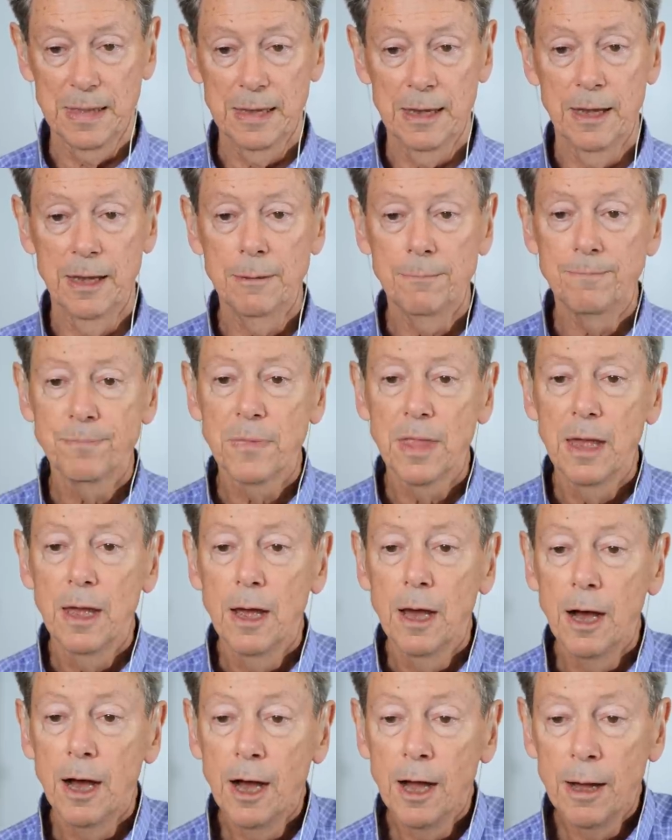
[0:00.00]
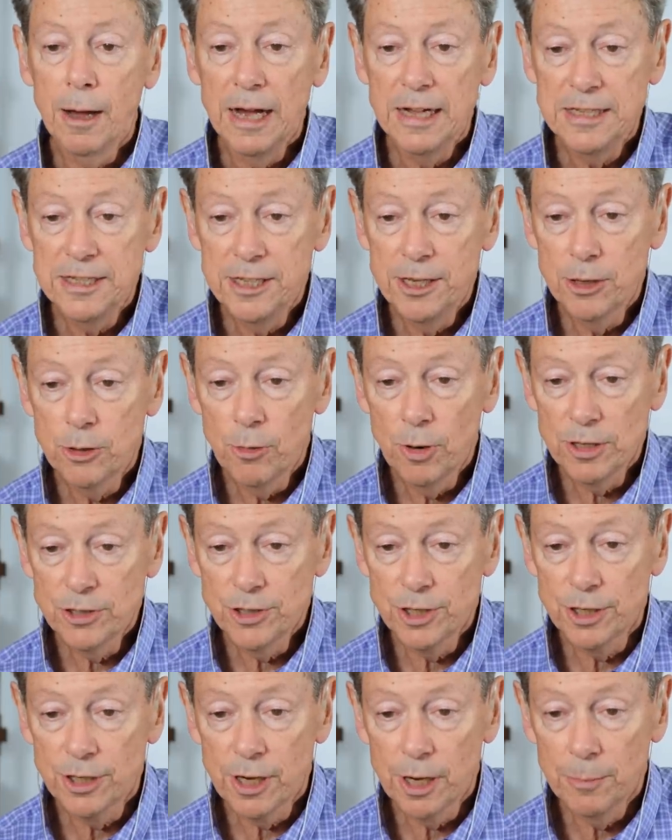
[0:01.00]
Okay? Uh, I see a
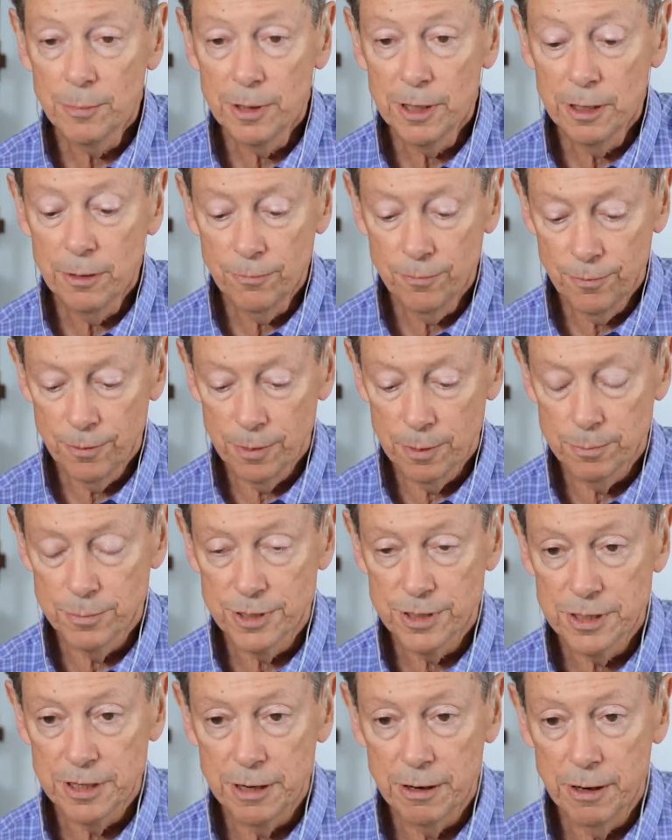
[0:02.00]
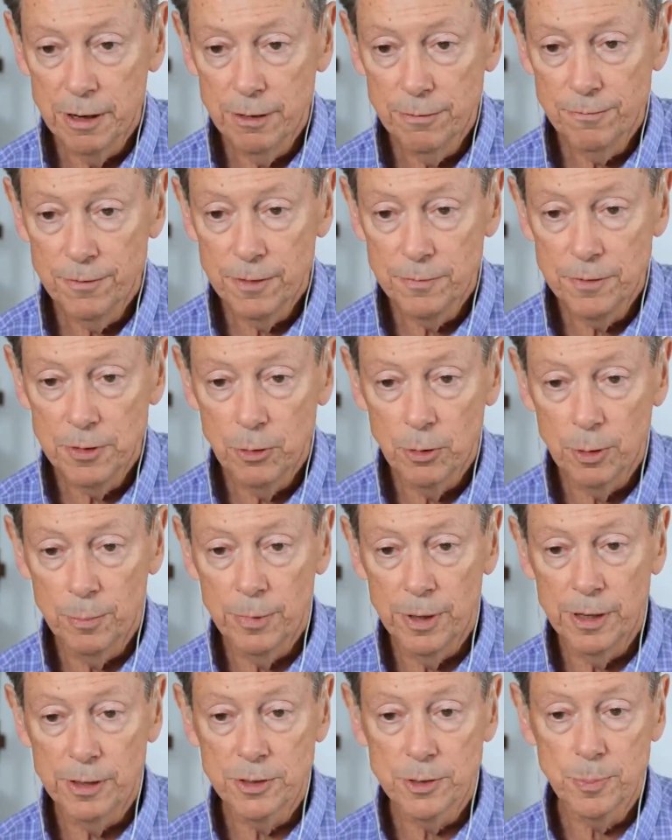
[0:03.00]
question coming in from Sarah, 51
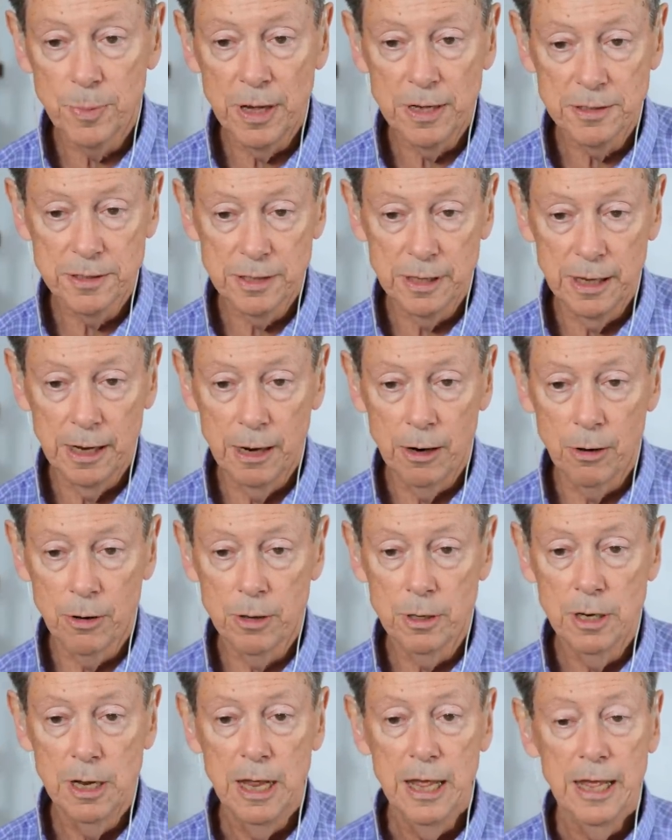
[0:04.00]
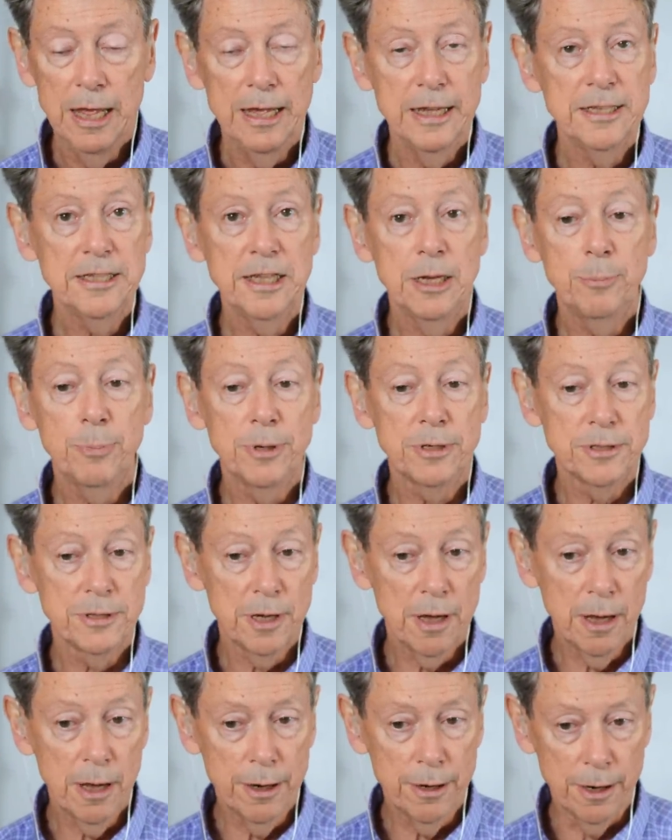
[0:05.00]
minutes past the hour. Is a
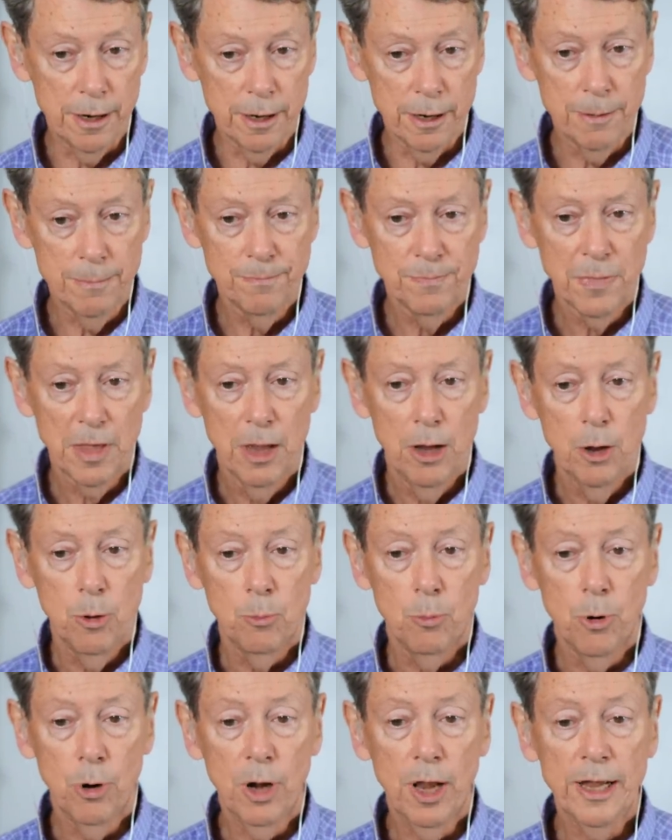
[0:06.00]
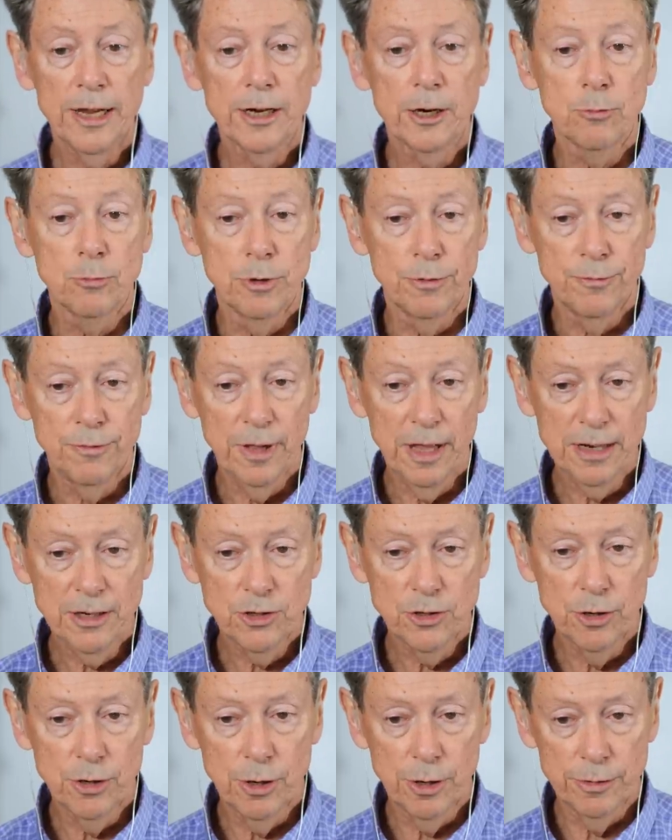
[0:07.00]
patthana more like a
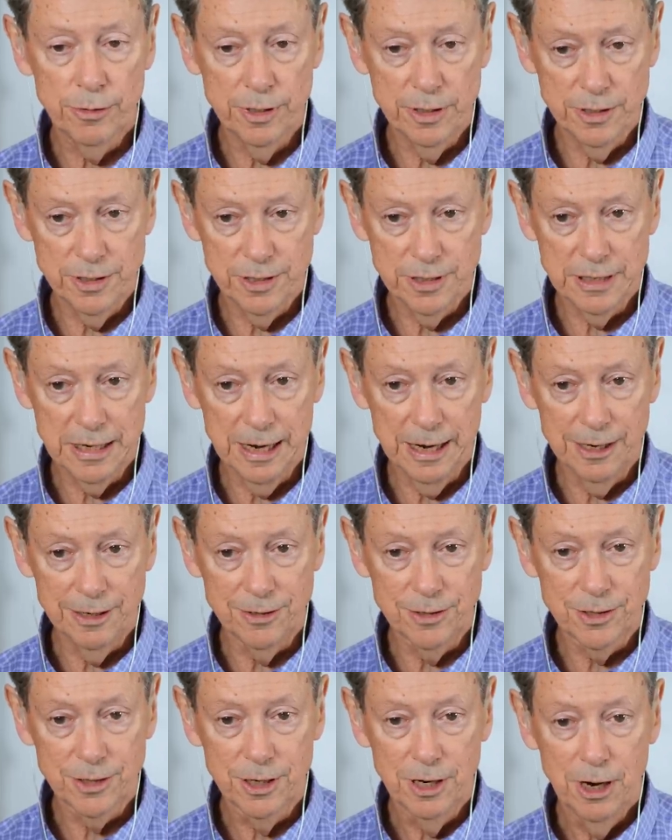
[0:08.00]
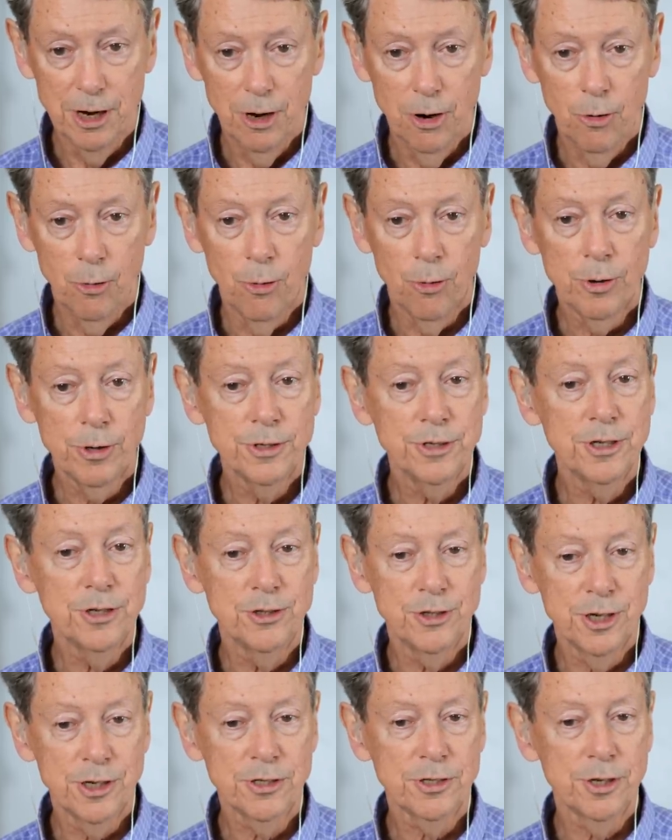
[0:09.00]
reflection on these states, or is it
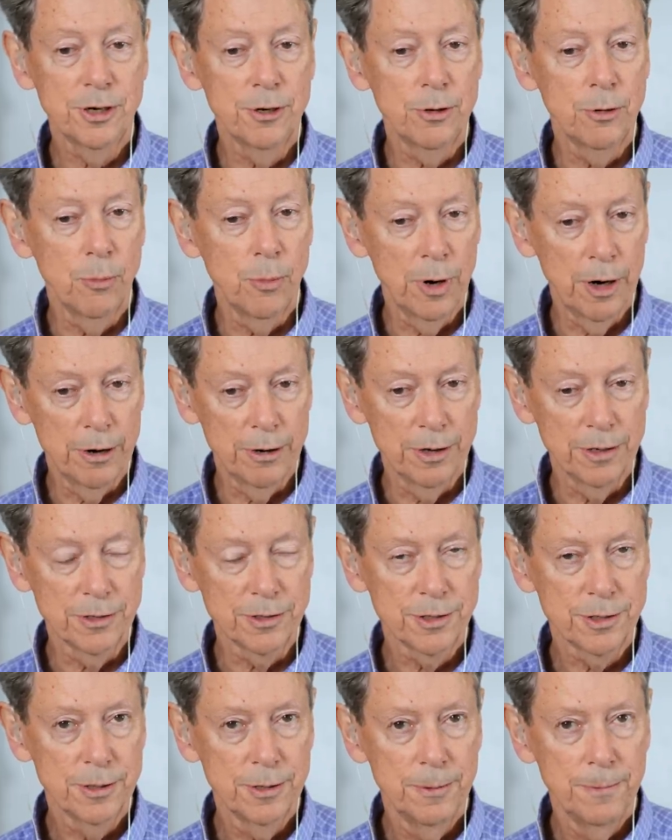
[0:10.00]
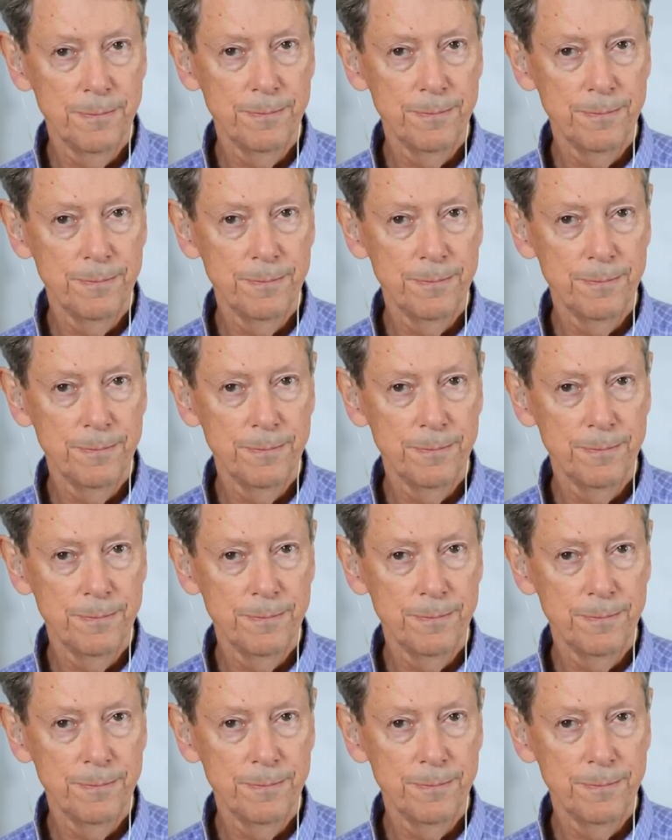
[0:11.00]
just an awareness?